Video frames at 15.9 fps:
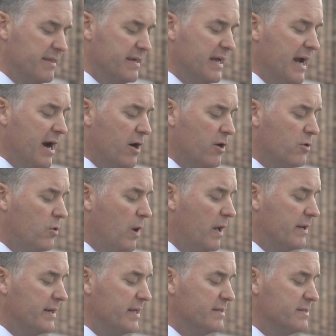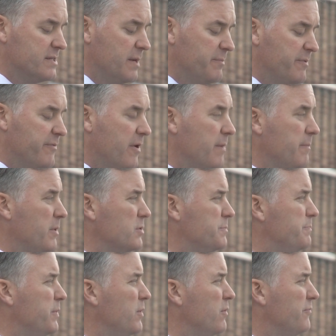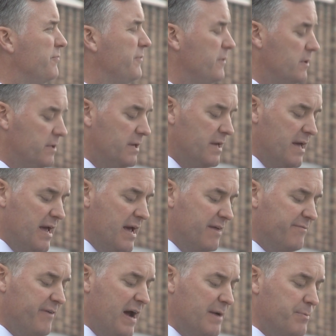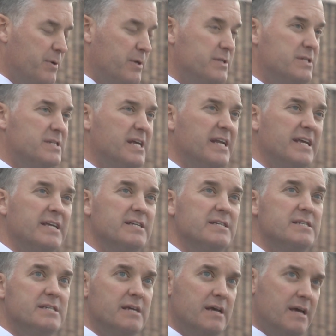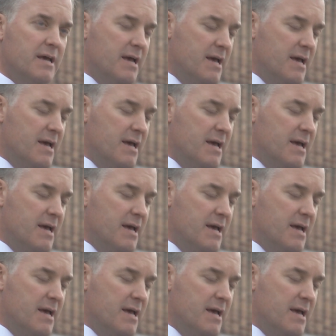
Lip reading: The air quality in some of our most beautiful and vibrant cities,